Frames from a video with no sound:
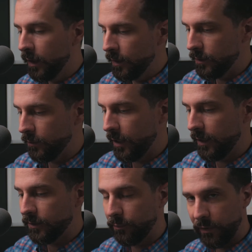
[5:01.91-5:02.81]
So you can
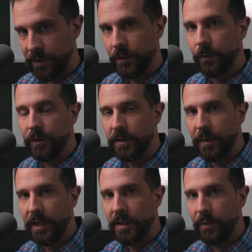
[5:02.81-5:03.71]
actually press and hold the
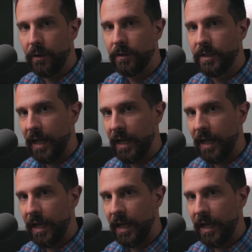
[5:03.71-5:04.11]
space bar to